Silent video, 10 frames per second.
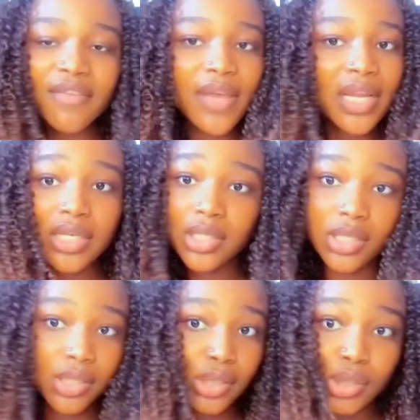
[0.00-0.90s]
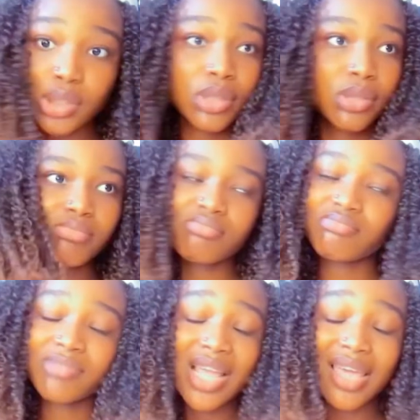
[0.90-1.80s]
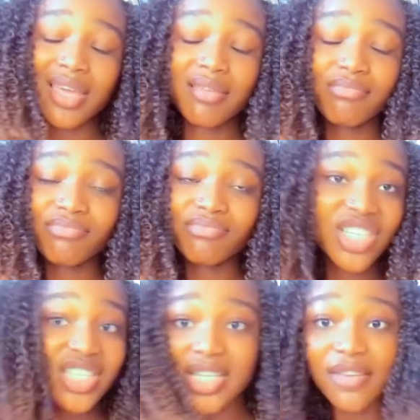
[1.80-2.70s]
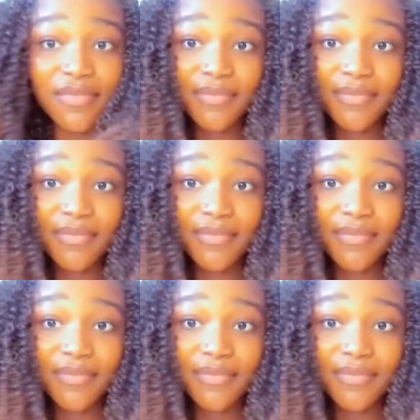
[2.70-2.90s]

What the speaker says: and like just leave.